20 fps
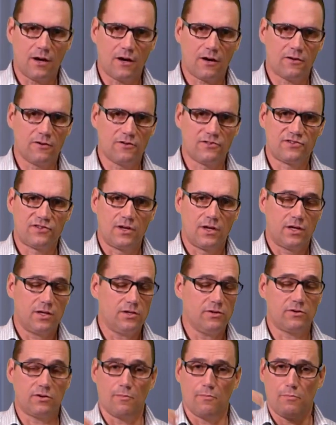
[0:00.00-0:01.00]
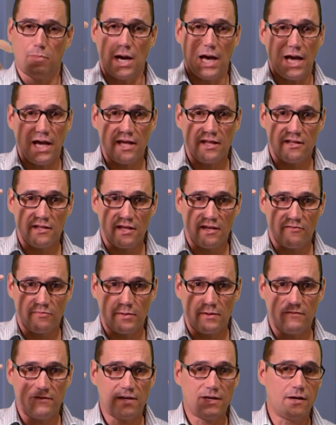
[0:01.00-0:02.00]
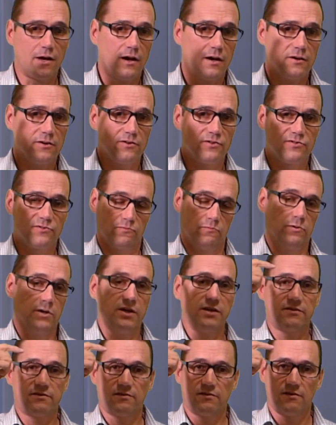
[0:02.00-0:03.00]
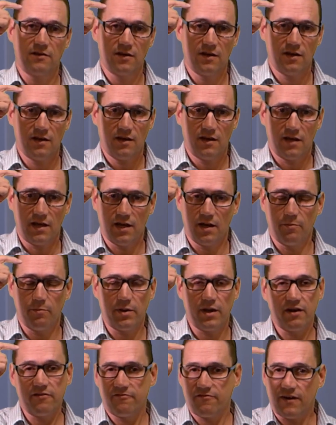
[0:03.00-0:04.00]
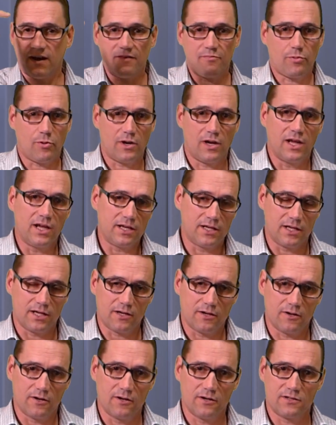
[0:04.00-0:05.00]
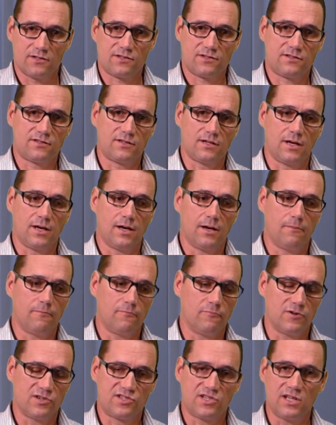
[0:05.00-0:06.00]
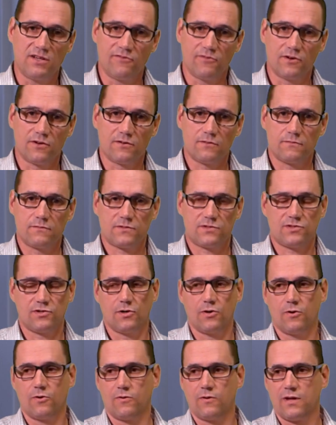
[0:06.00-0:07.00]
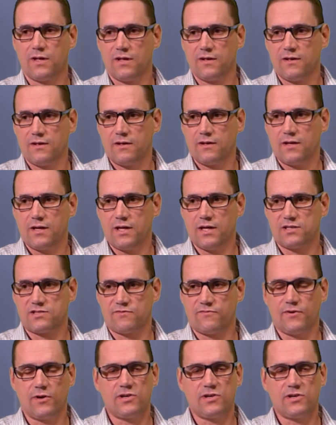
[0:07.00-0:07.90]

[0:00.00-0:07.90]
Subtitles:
goggles. You can buy the FPV goggles with an embedded 5.8 gigahertz receiver, so it's a